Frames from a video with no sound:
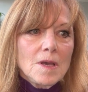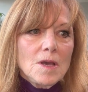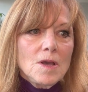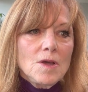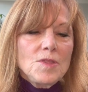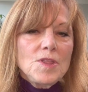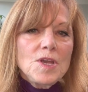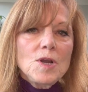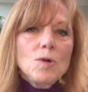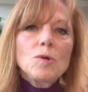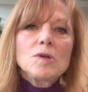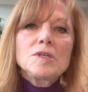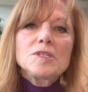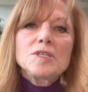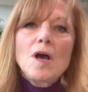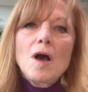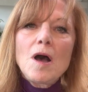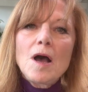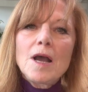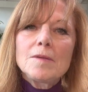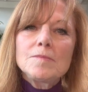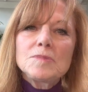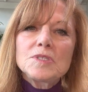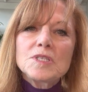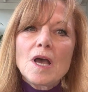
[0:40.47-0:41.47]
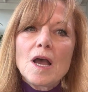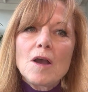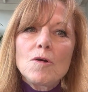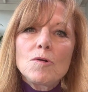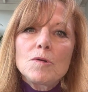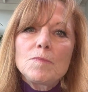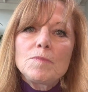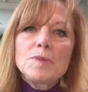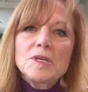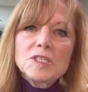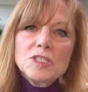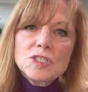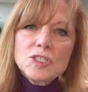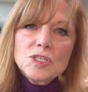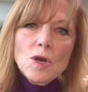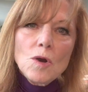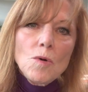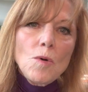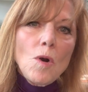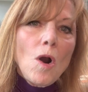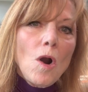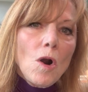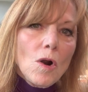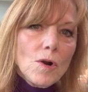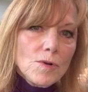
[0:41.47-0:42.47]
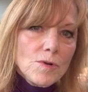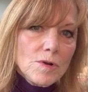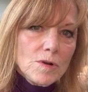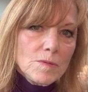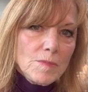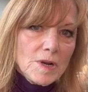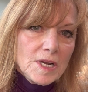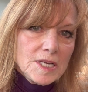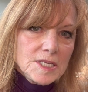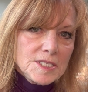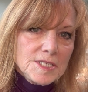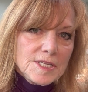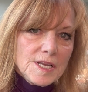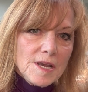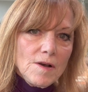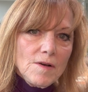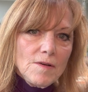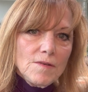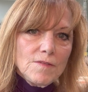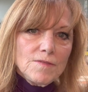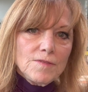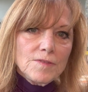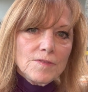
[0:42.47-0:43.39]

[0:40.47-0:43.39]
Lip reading: There were times I would be so hard on myself.